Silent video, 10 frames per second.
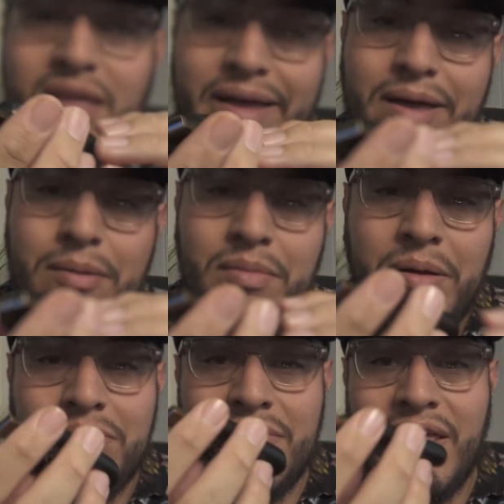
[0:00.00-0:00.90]

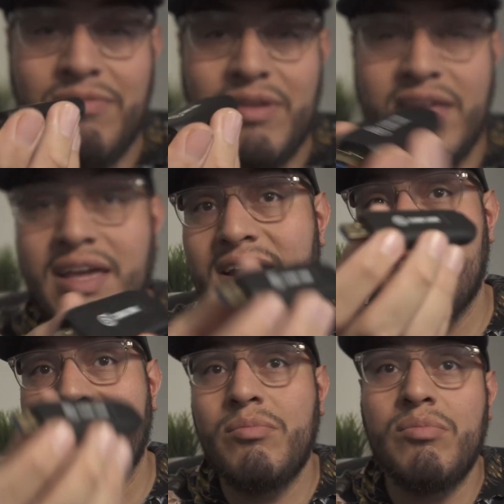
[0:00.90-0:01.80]
I'll definitely get
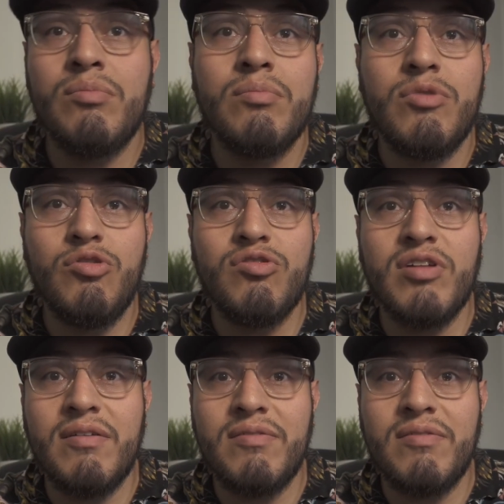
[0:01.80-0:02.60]
some use out